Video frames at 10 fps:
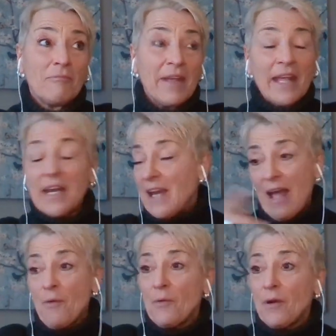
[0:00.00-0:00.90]
in an
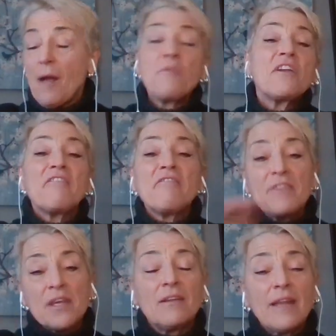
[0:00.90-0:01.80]
hour I'm going to
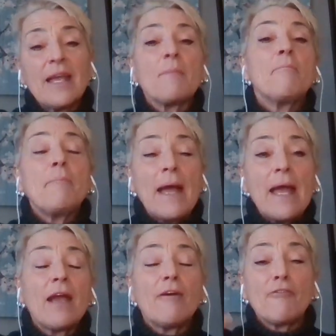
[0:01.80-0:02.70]
feel like a
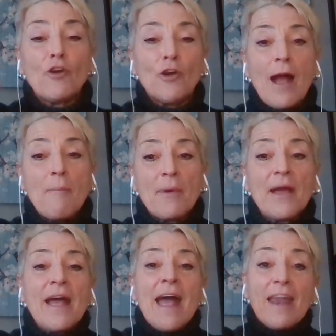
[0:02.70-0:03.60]
bag of crap.
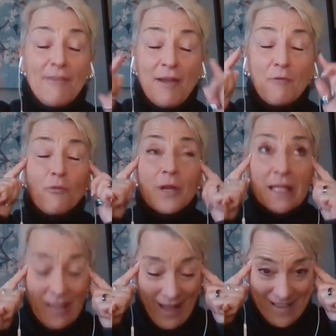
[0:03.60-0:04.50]
And if yeah. I
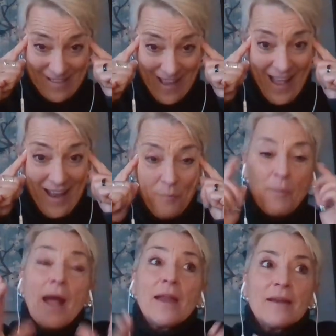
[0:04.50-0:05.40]
realize that,
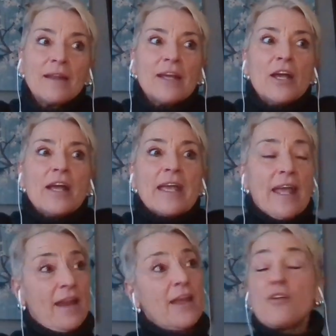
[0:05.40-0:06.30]
but
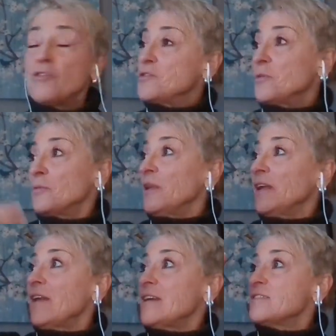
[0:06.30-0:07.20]
can I go to a really
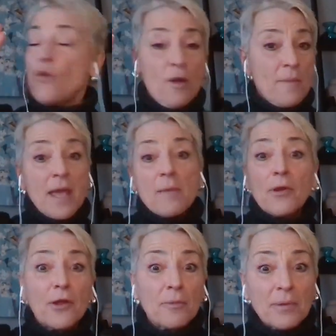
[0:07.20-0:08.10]
nice gourmet
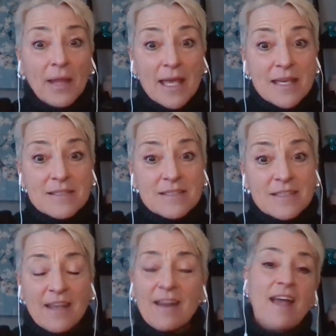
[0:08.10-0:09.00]
burger place?
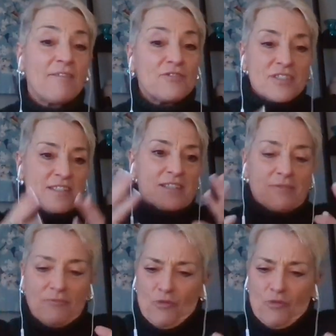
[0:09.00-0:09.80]
Can I have just this